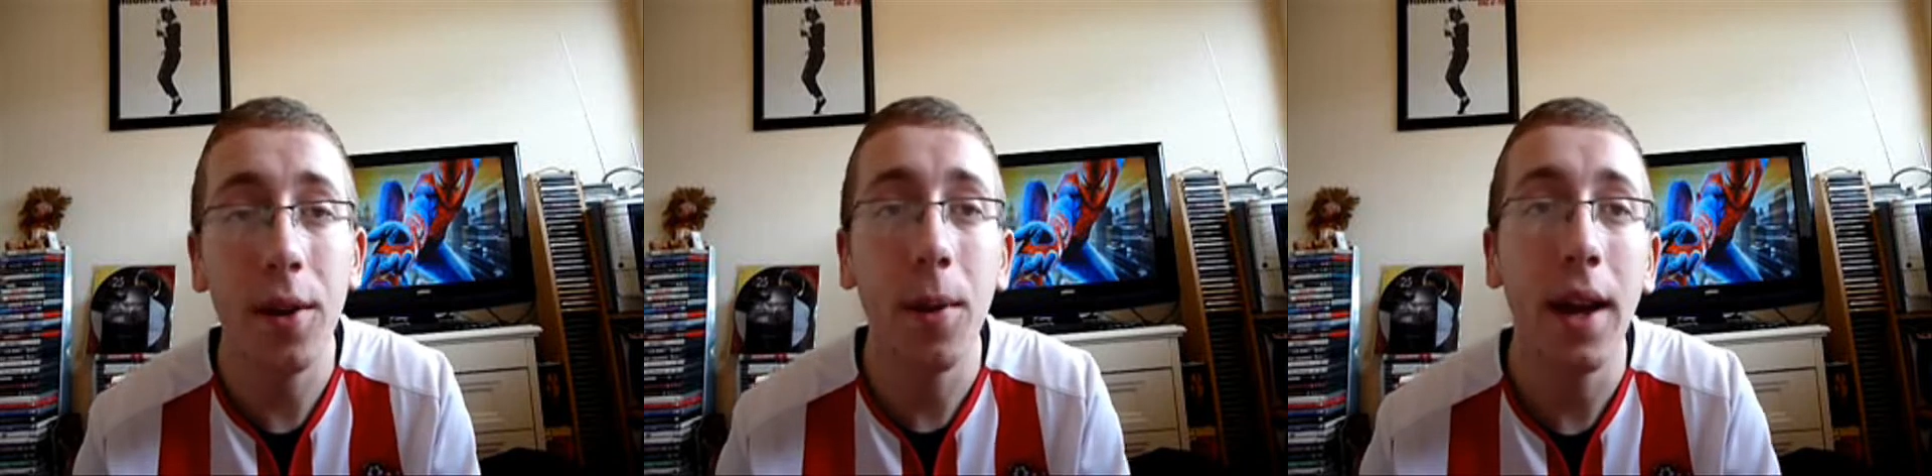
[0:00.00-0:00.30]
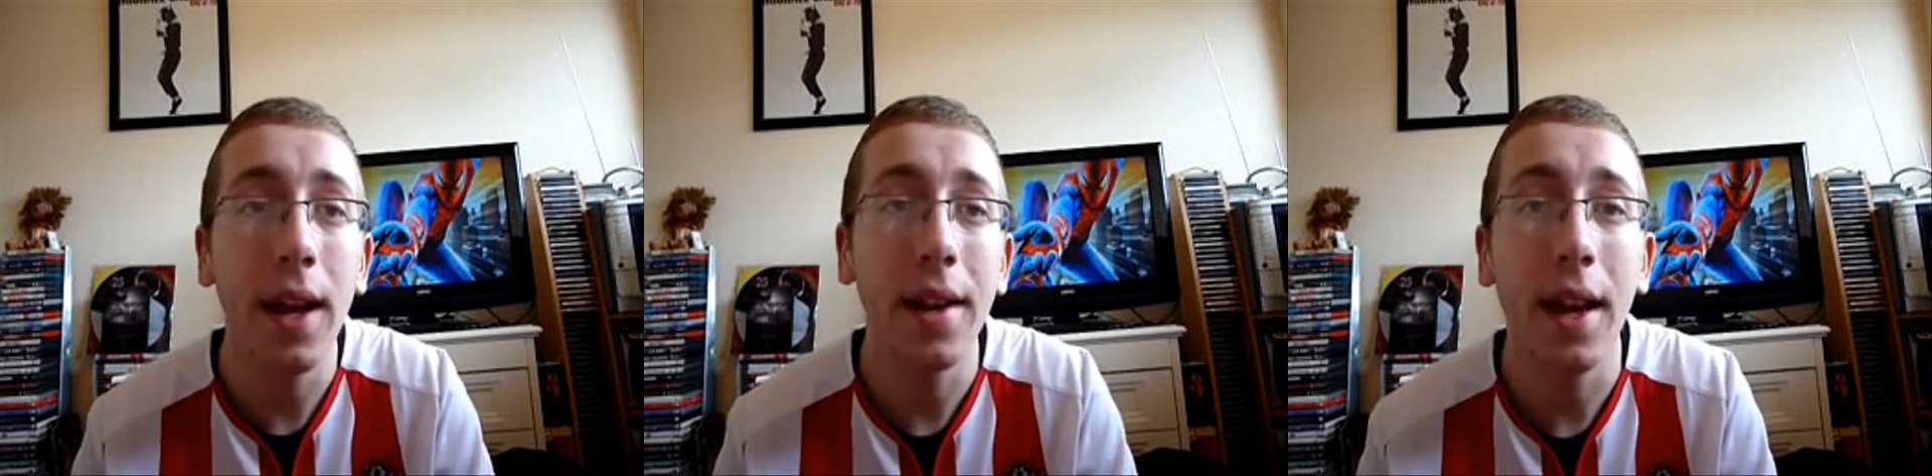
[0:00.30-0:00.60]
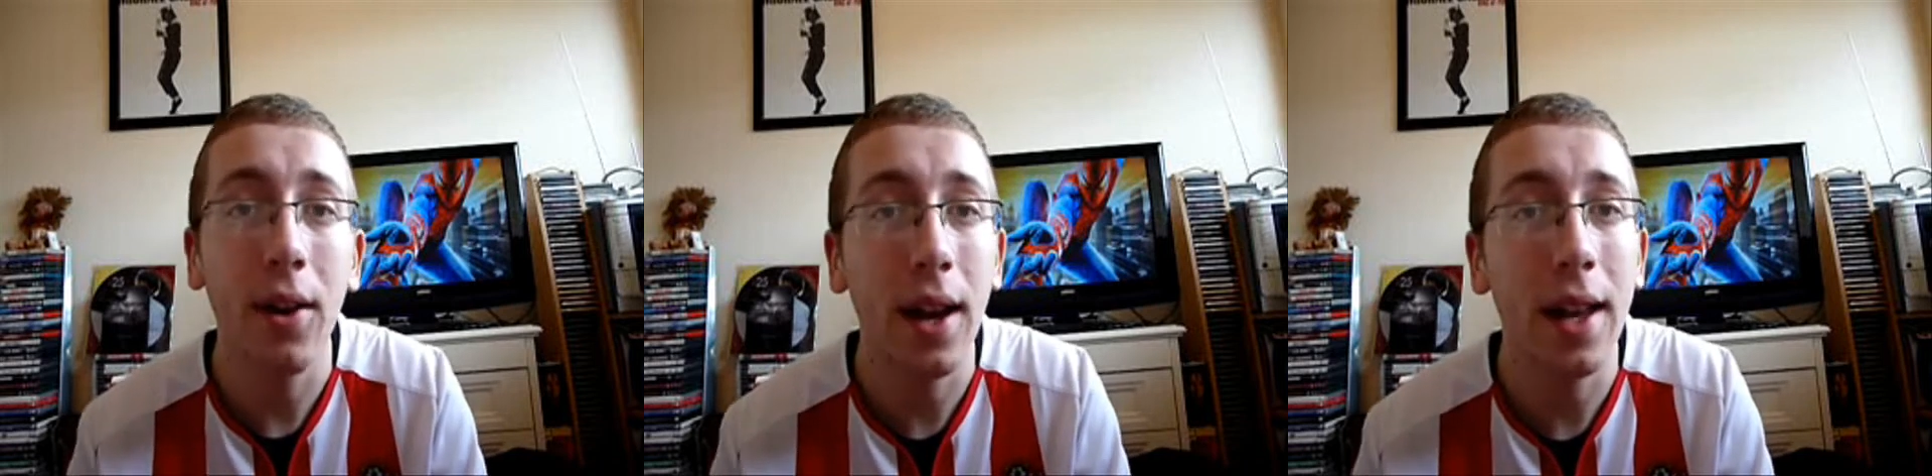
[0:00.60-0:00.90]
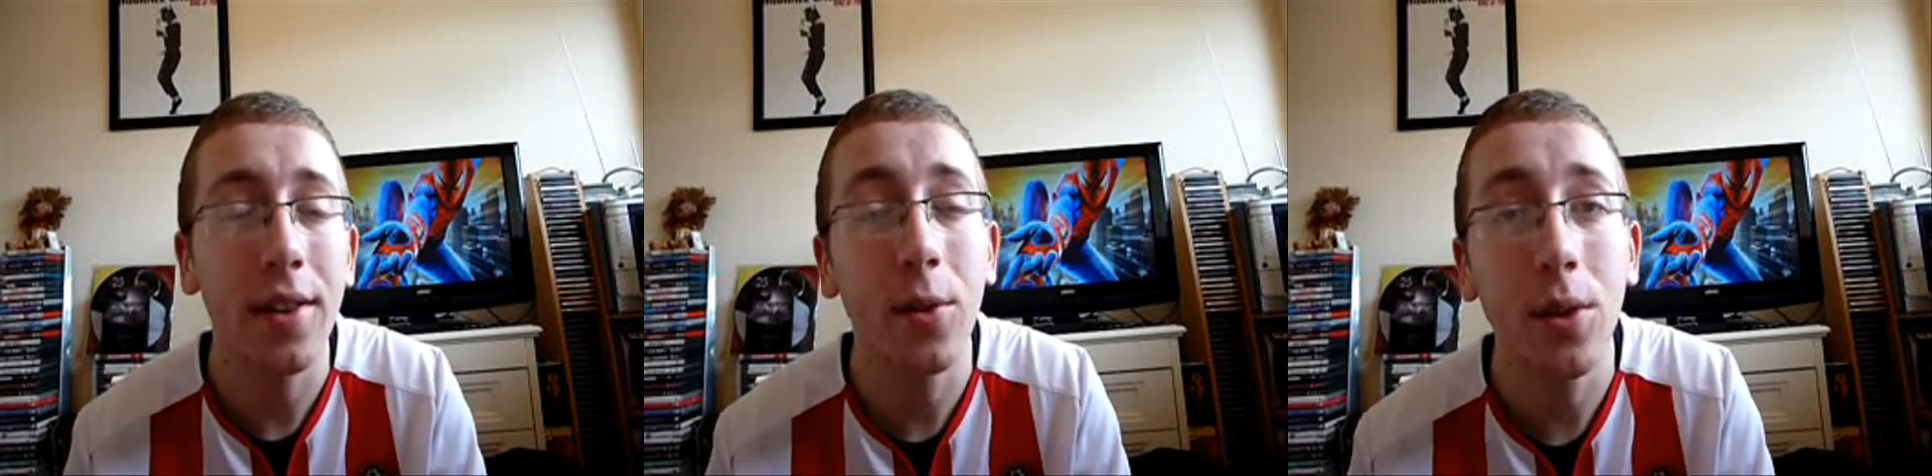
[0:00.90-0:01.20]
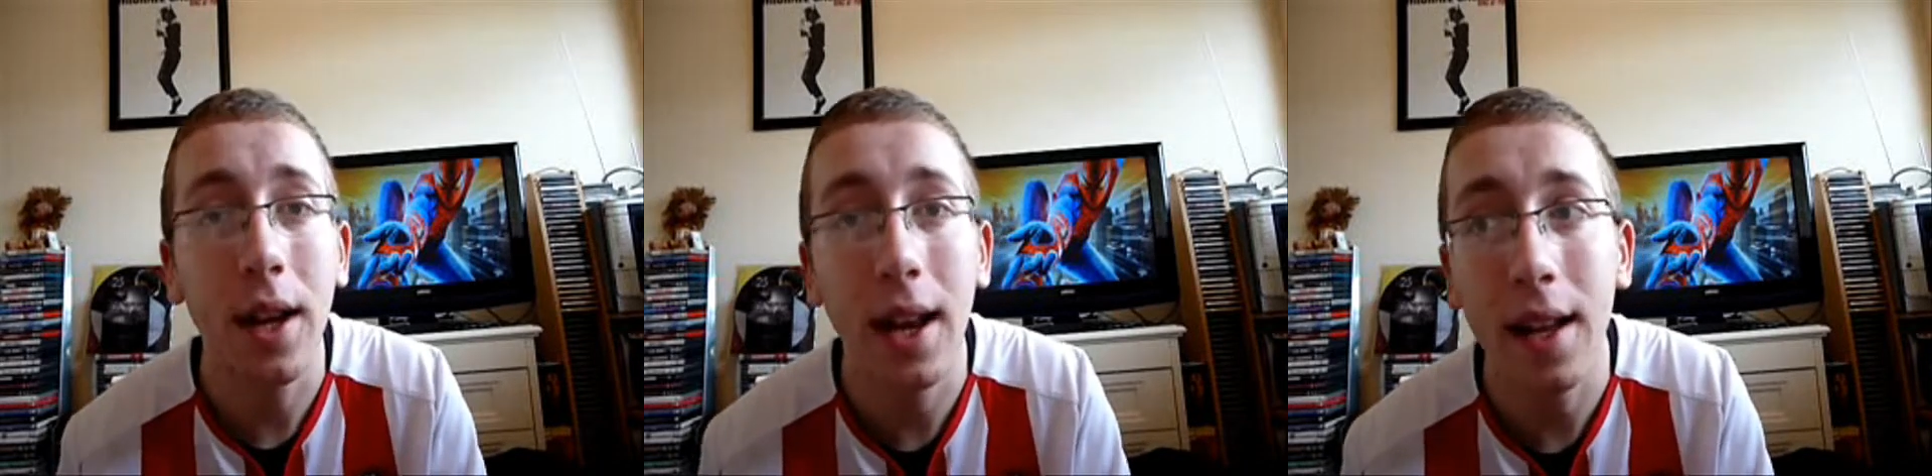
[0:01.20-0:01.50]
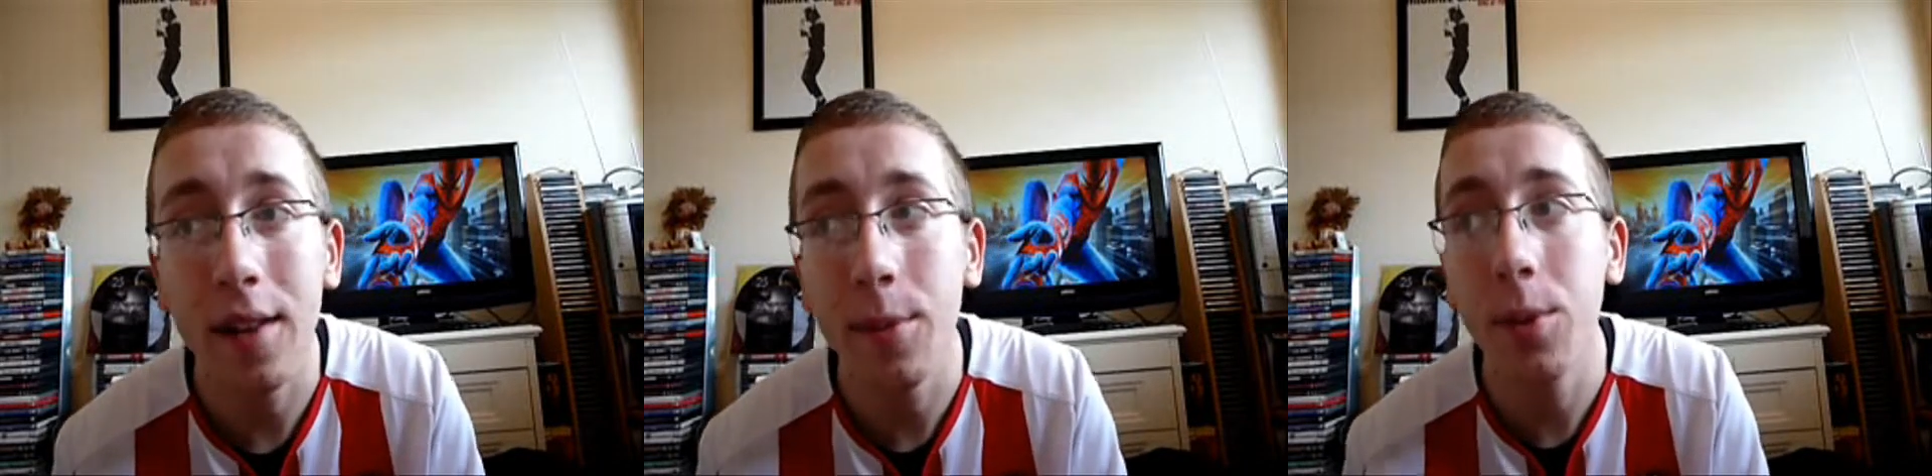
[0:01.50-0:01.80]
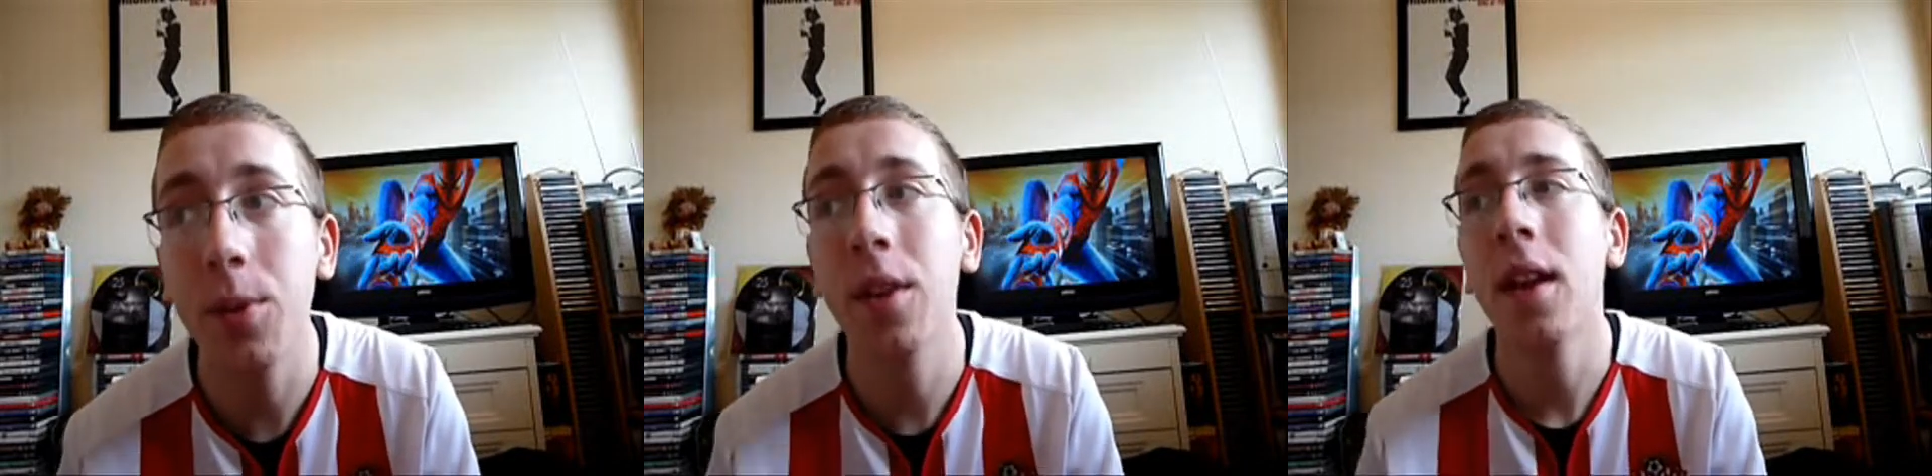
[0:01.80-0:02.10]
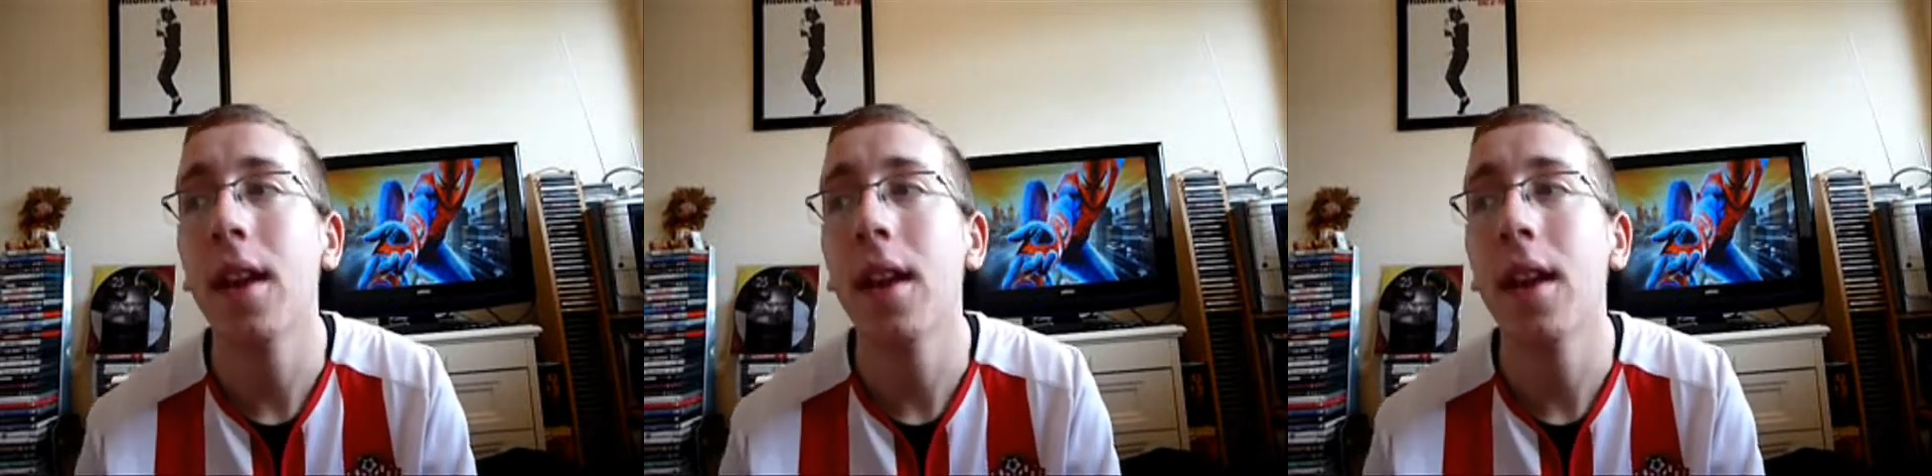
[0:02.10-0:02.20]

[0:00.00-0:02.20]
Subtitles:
away at it now, collecting all the collectibles.